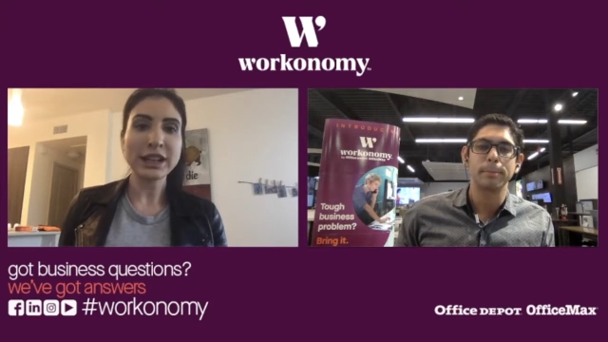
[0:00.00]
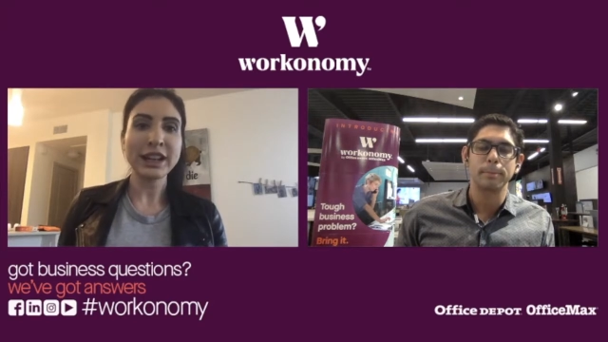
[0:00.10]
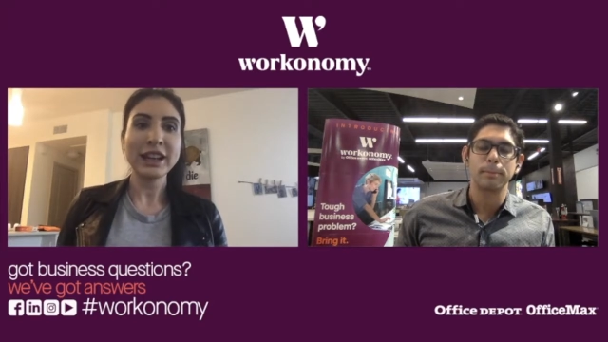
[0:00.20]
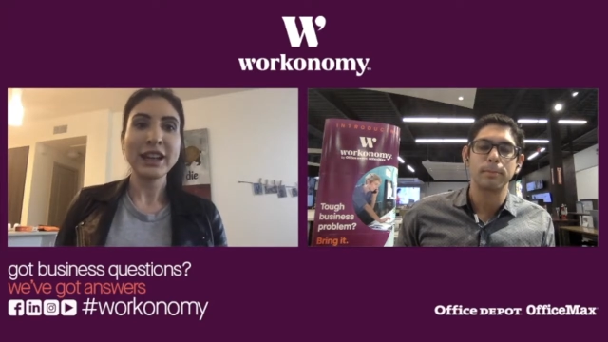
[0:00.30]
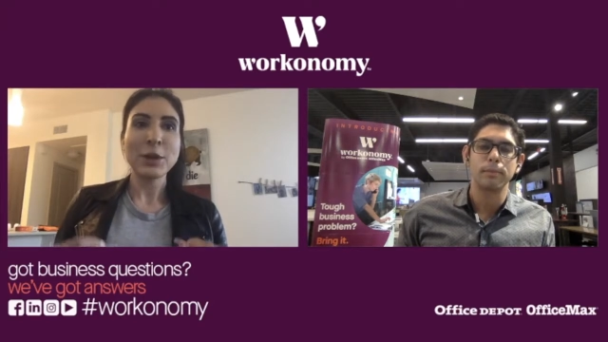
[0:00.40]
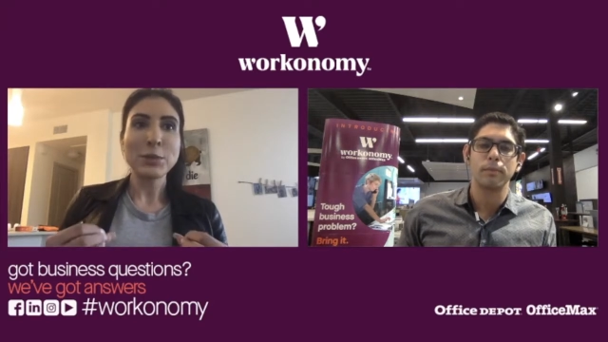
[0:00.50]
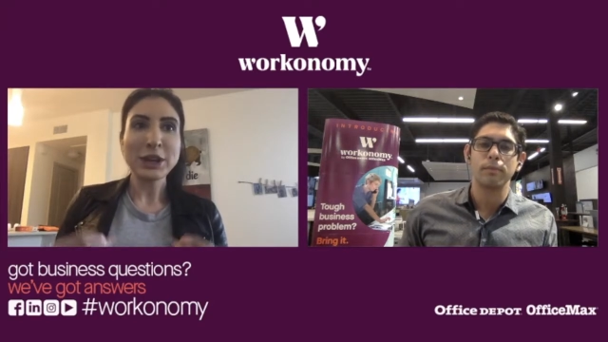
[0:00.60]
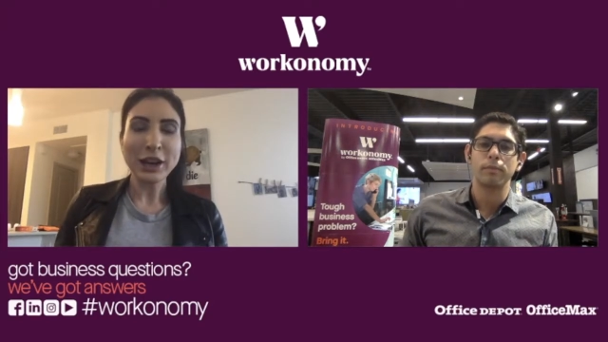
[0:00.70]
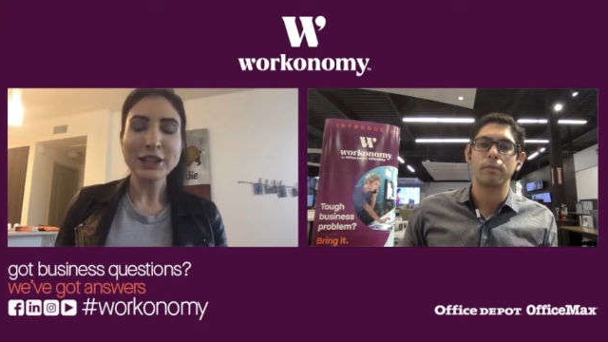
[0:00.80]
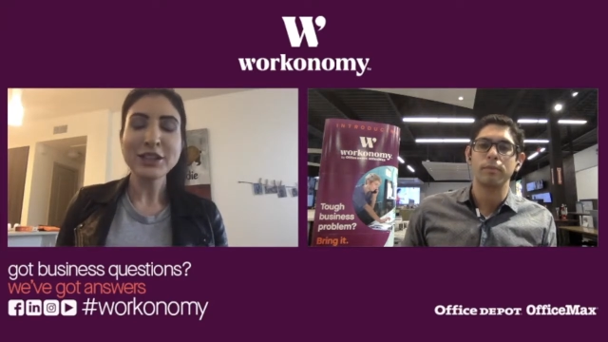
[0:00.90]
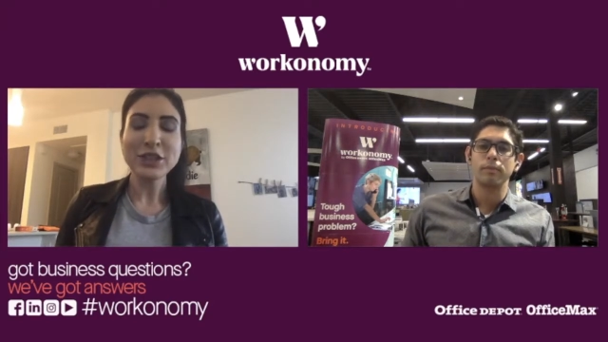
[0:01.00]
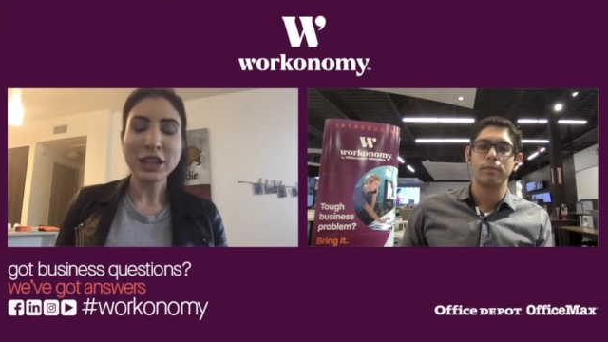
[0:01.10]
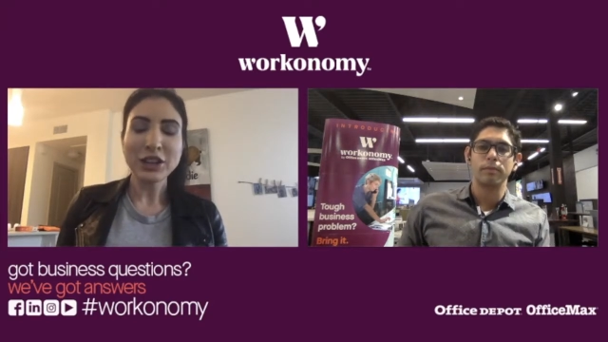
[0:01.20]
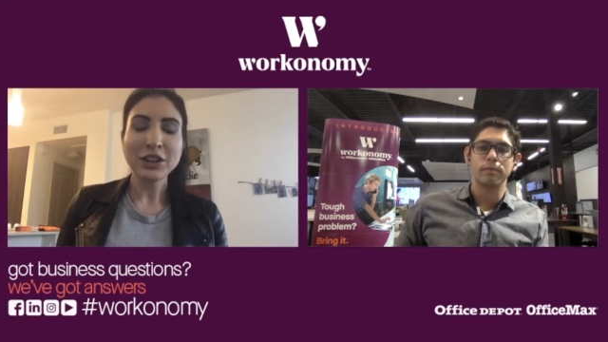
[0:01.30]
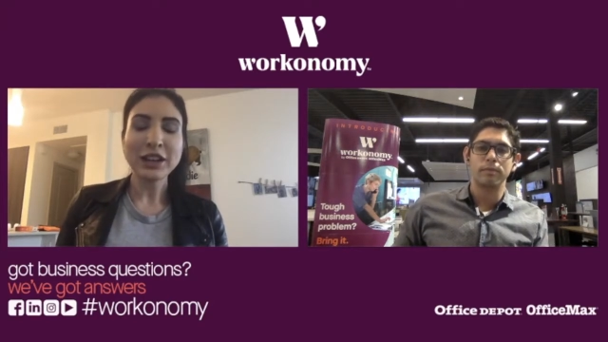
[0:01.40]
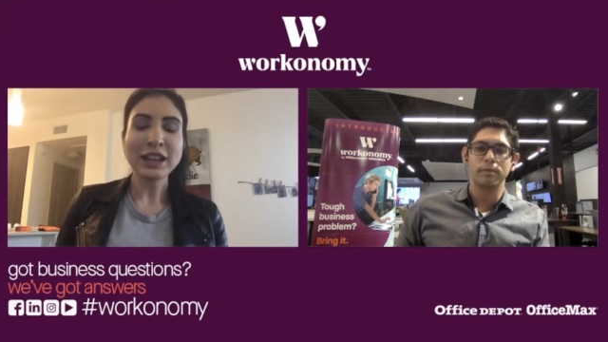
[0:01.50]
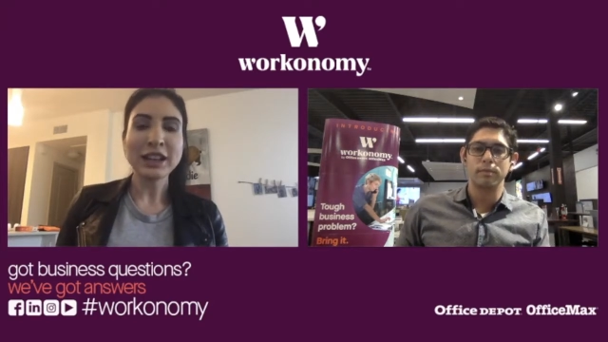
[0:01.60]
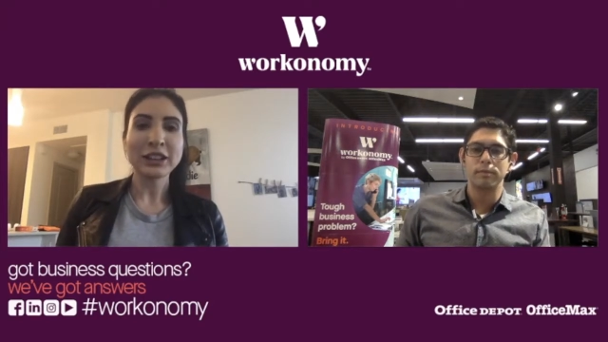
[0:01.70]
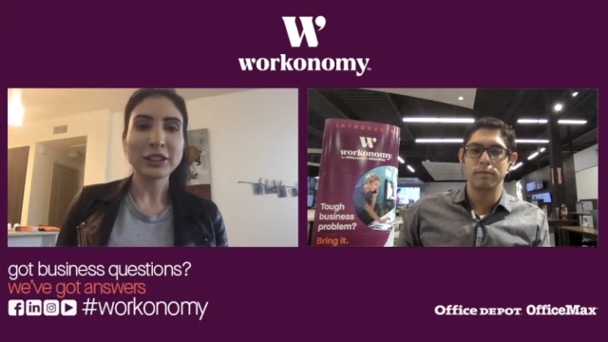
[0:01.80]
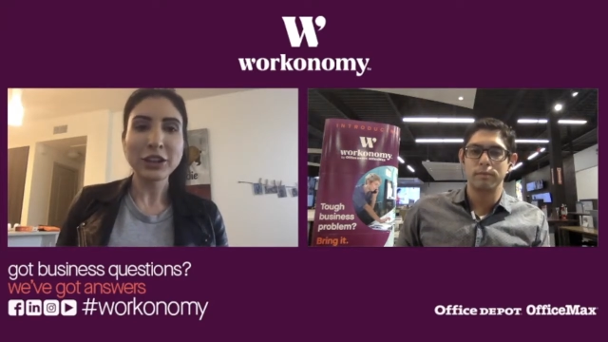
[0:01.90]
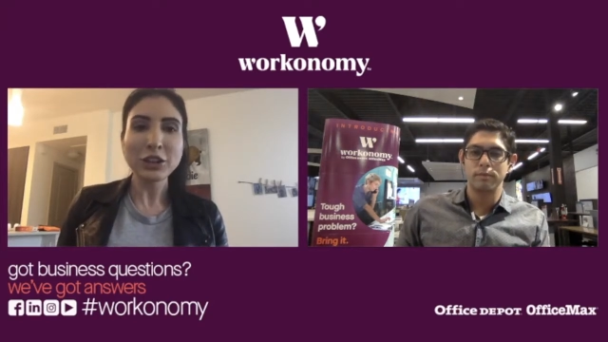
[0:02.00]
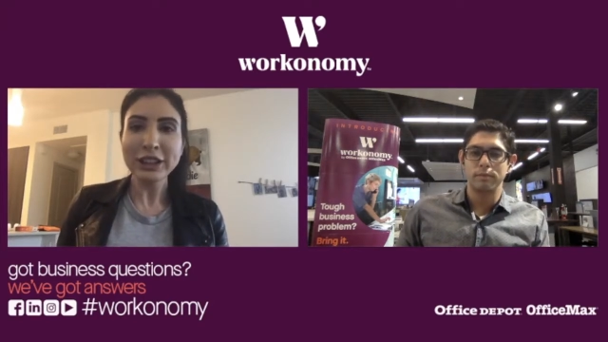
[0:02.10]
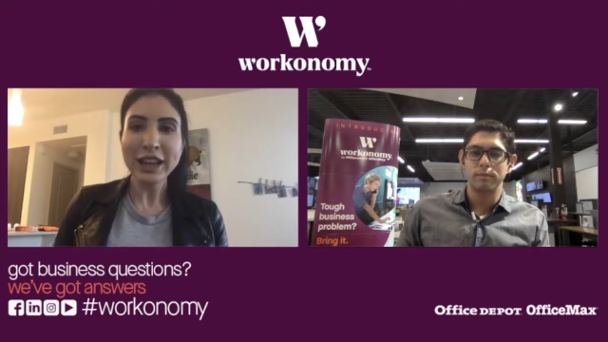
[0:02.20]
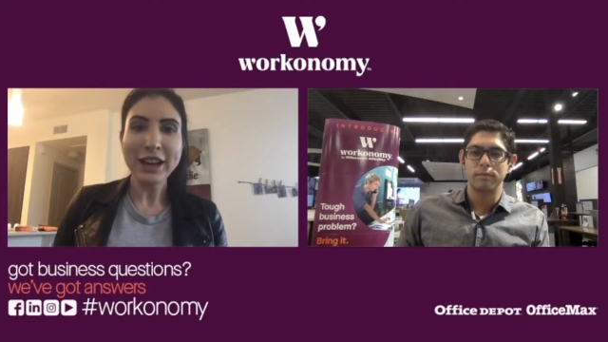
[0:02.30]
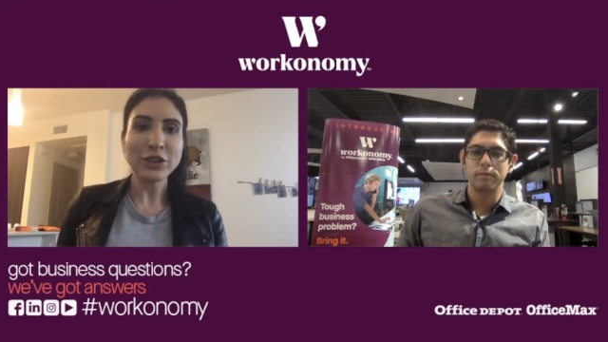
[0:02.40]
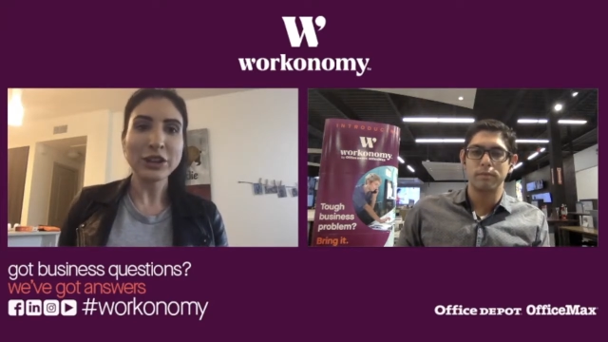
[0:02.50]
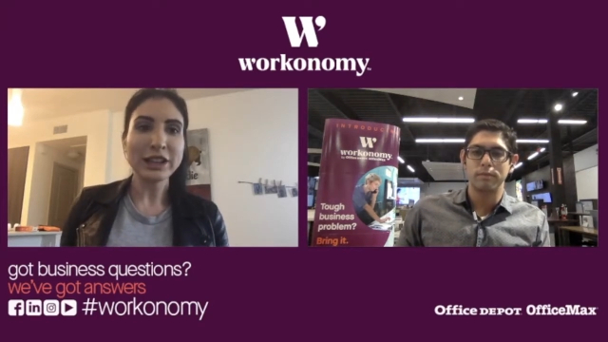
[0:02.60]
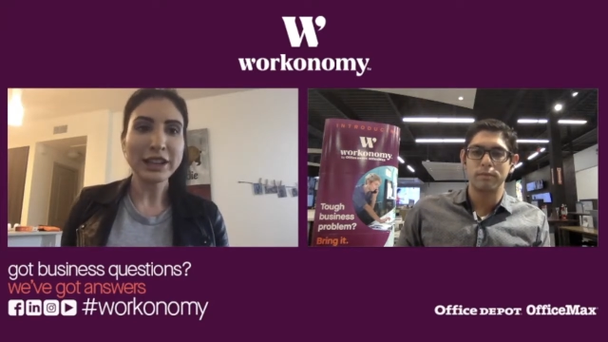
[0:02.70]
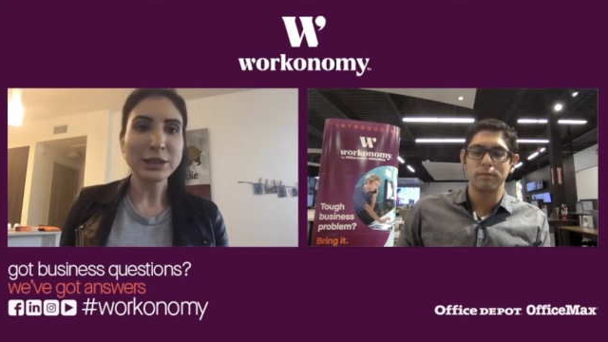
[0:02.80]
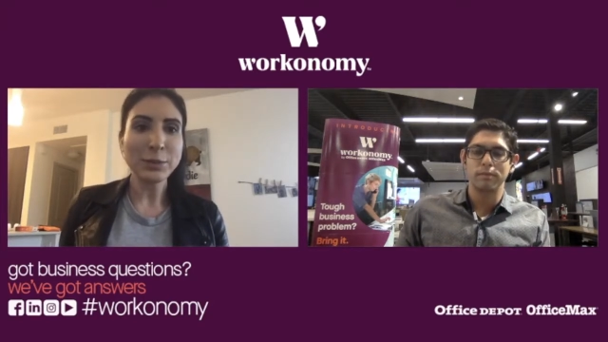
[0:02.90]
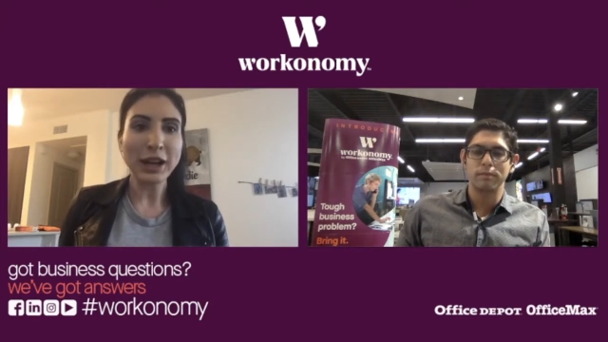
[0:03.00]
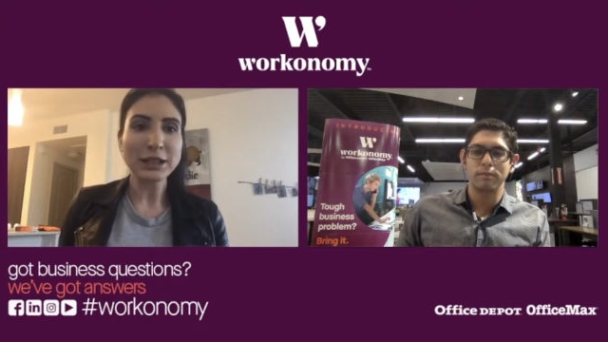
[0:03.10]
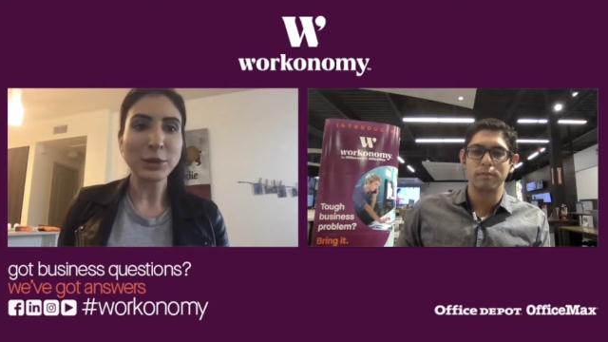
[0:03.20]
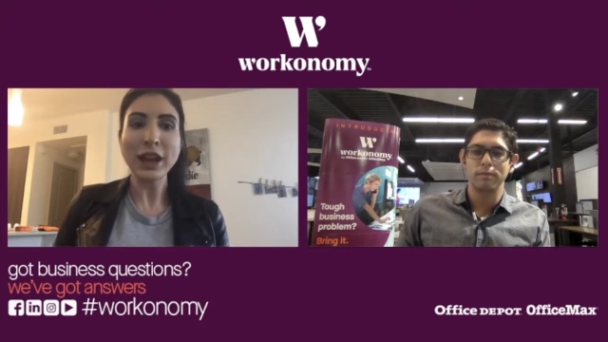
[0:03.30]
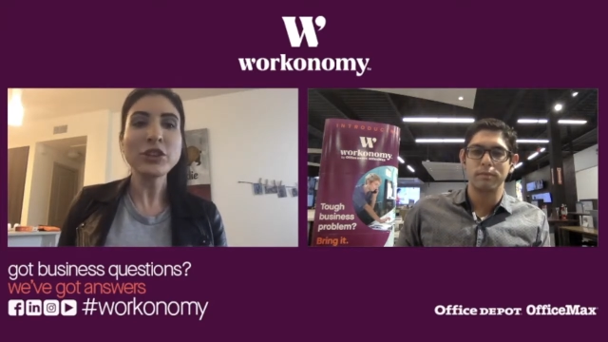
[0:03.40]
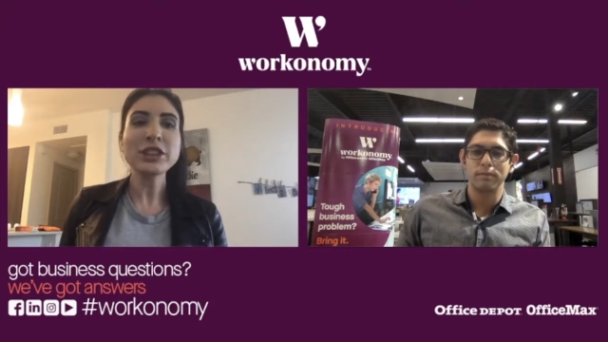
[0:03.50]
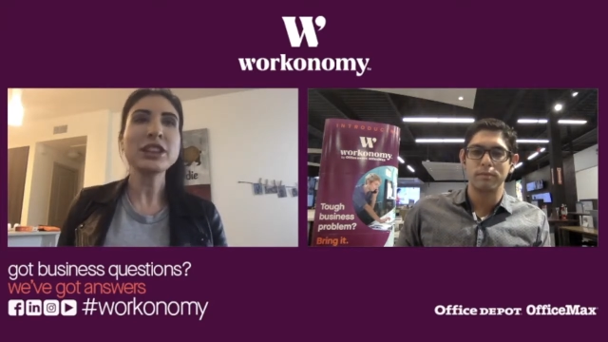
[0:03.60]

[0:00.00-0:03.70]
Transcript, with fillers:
Speaker 1: because of the internet, literally everything is possible. Everything you could